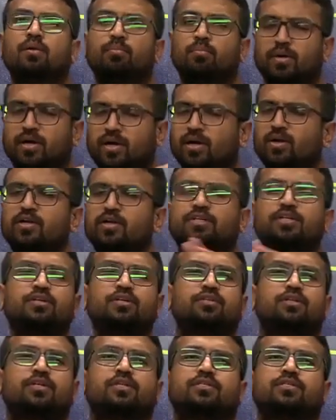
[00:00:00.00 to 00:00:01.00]
But now
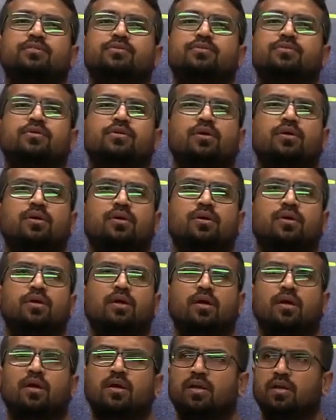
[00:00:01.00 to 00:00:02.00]
listen to this.
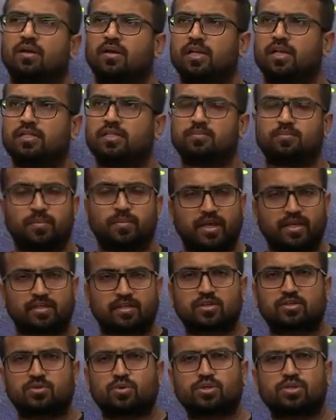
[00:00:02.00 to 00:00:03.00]
Let's make
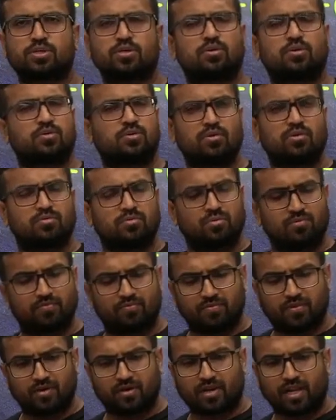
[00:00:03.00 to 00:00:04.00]
this question,
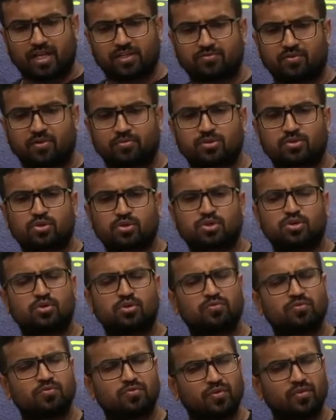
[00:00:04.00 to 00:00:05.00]
we'll transform this question
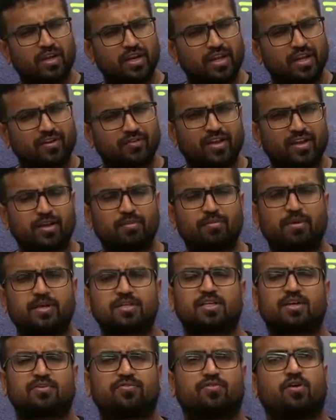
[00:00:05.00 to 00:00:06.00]
to very, very
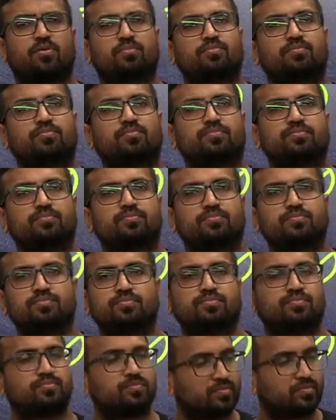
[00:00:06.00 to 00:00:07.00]
basic form.
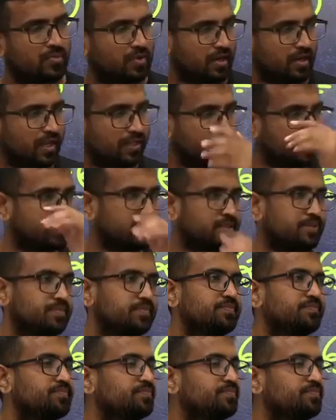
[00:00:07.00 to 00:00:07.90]
Like this.